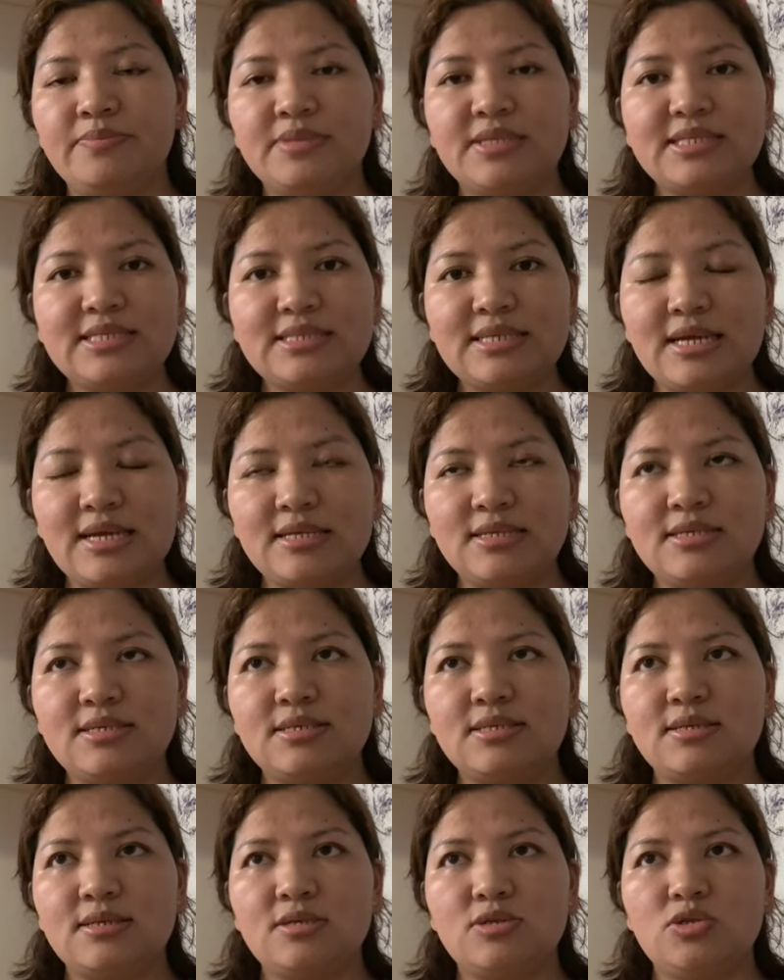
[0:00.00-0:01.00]

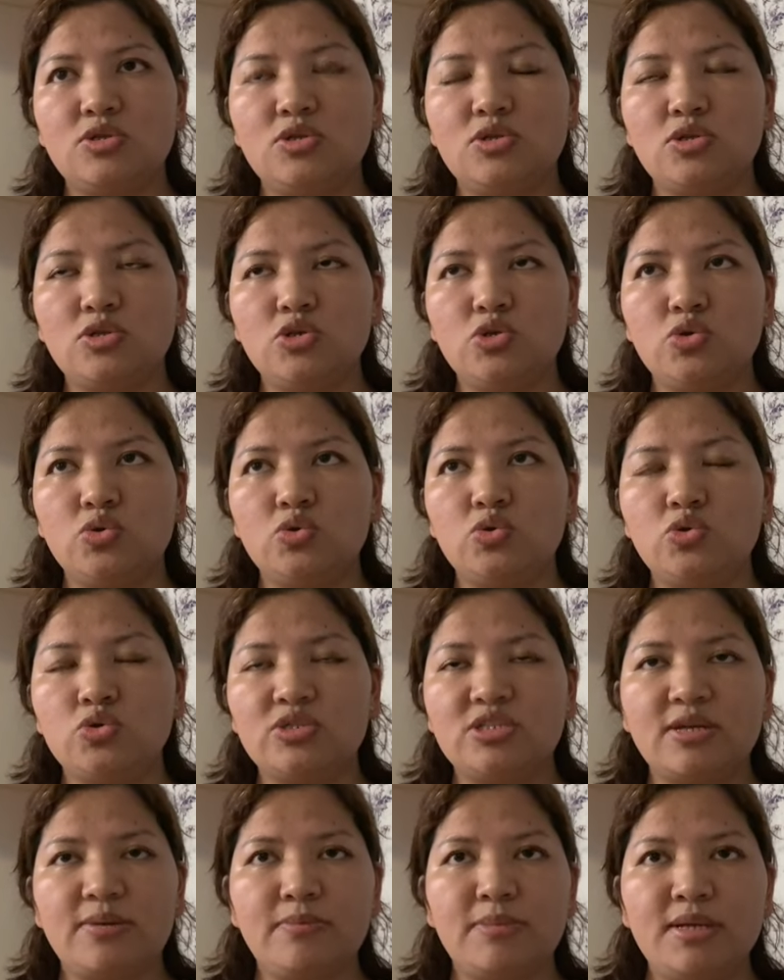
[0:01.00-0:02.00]
states you to
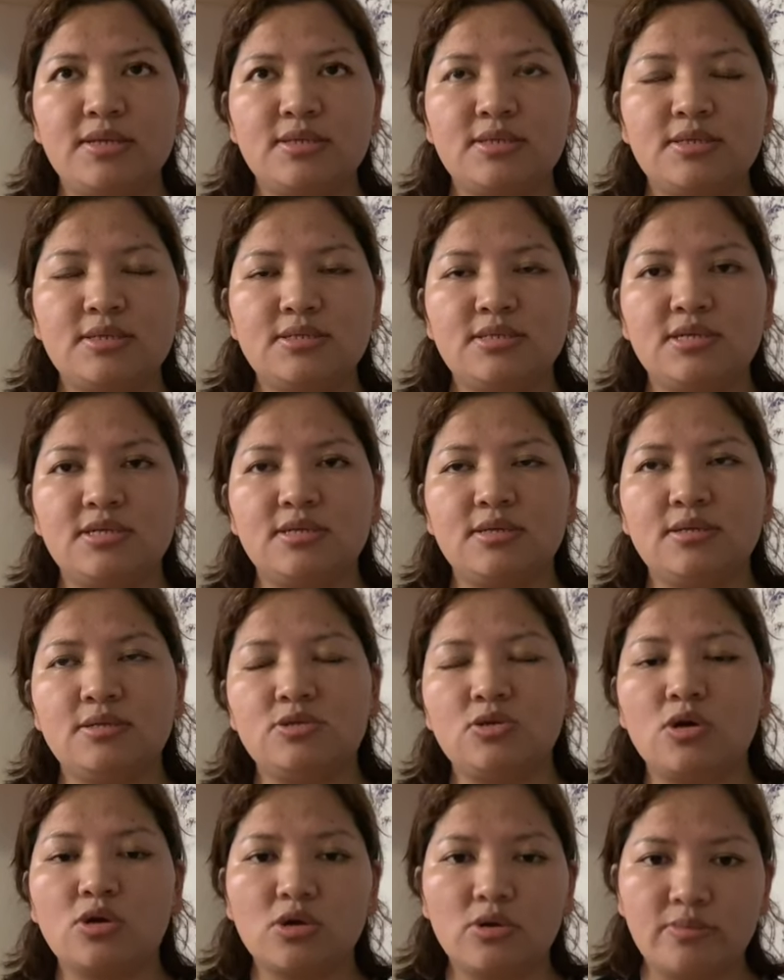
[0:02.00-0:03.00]
submit certain
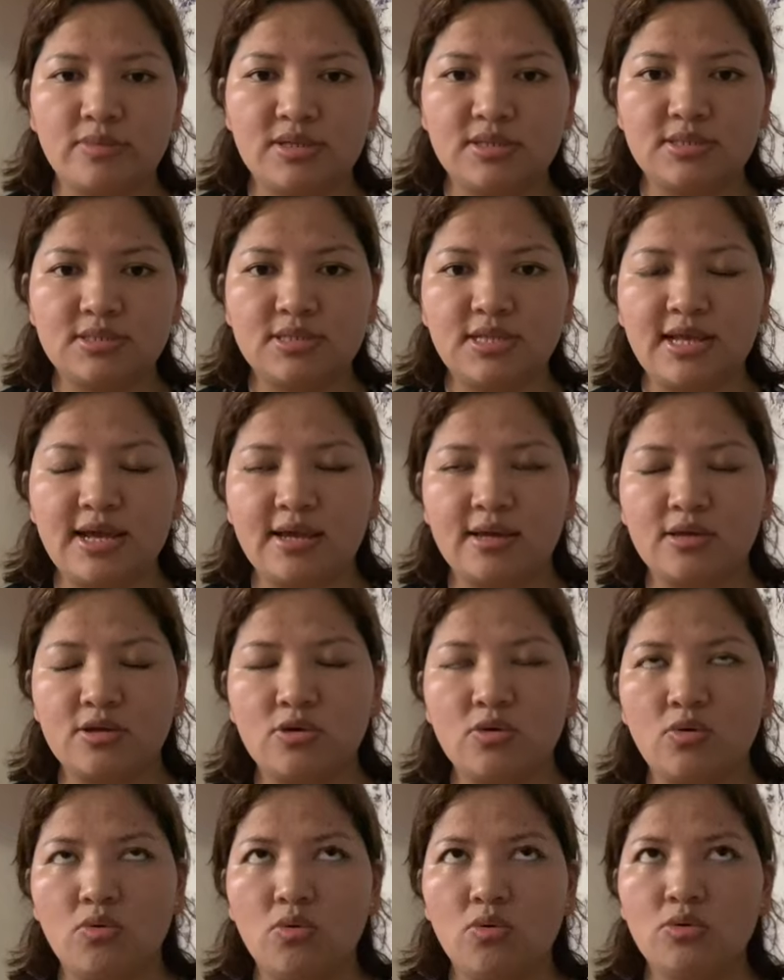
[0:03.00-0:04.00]
documents like
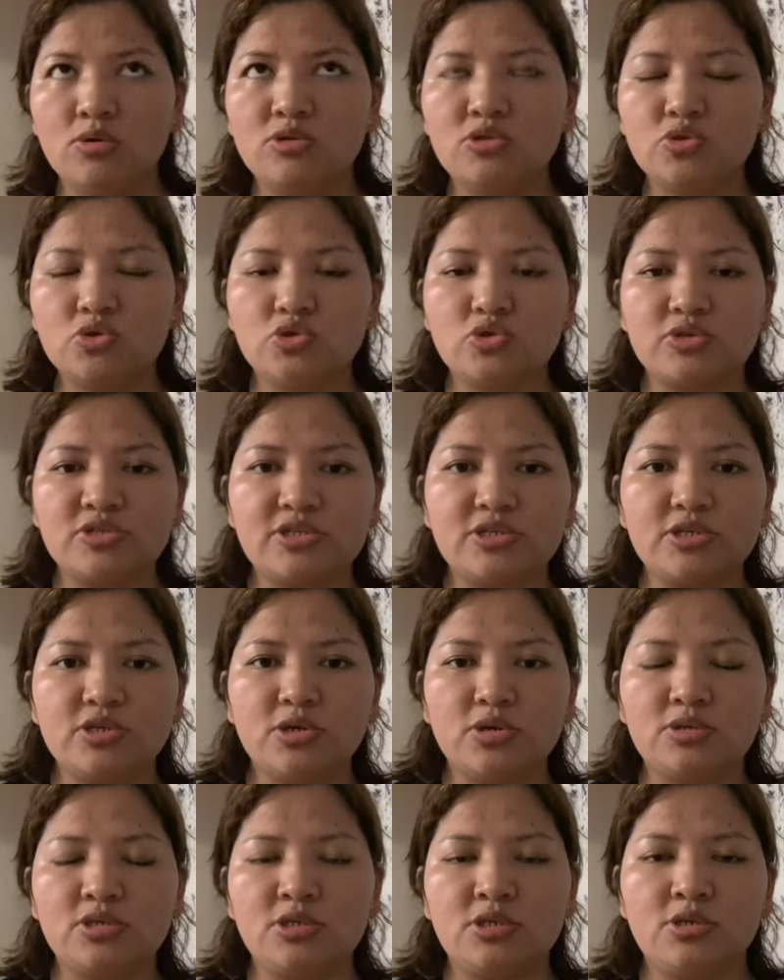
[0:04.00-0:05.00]
your old social
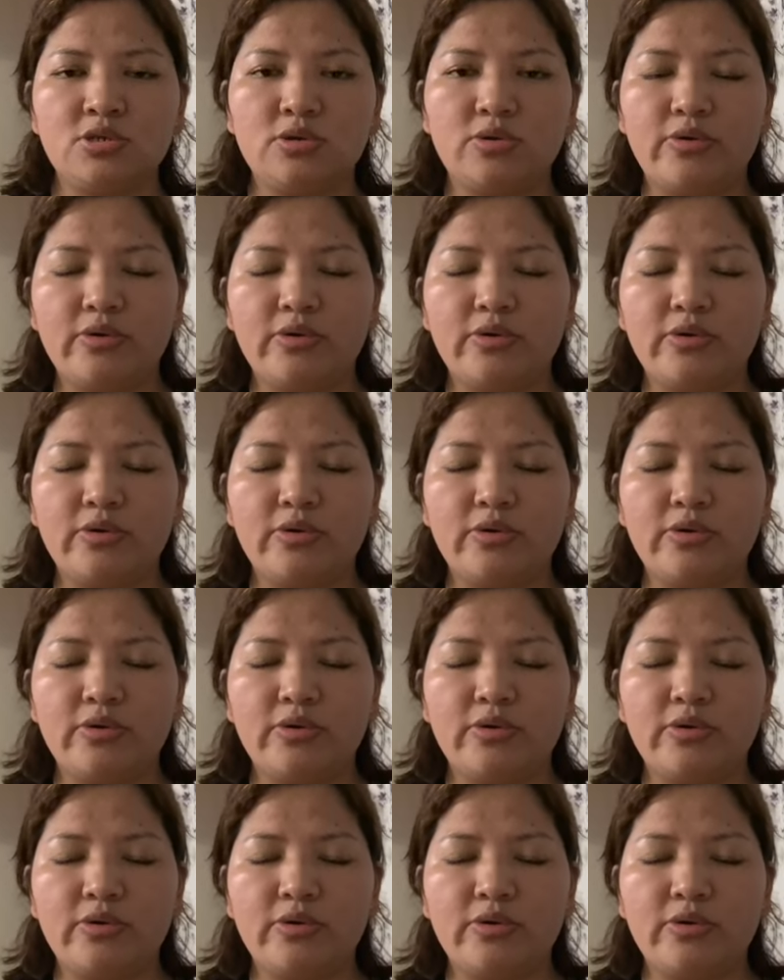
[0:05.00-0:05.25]
security